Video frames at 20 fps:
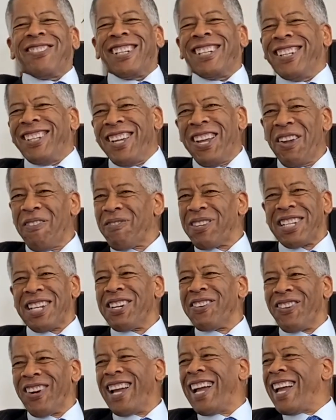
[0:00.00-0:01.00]
but, but,
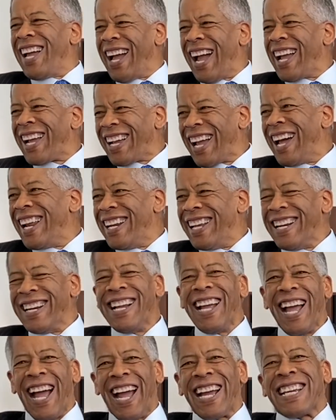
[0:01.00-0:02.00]
anyway, I right. got in.
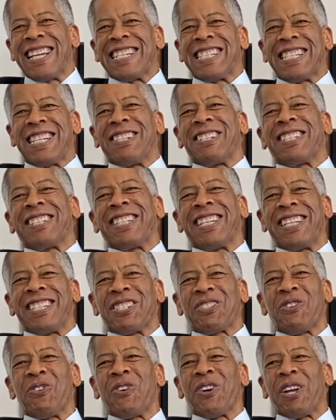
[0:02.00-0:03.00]
I guess they they
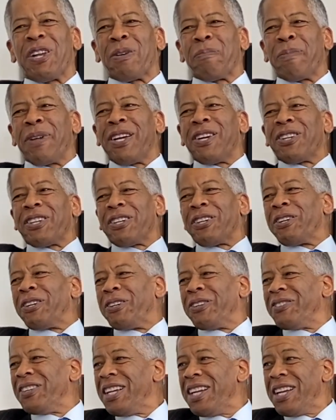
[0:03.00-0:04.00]
scored on a bell
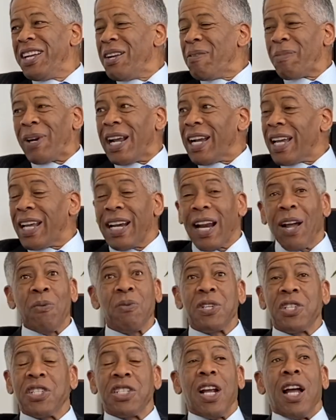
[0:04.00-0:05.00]
curve. But I got I
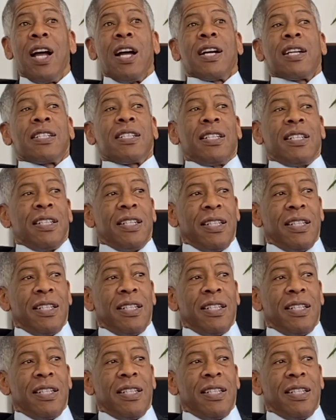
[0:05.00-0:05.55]
was shocked.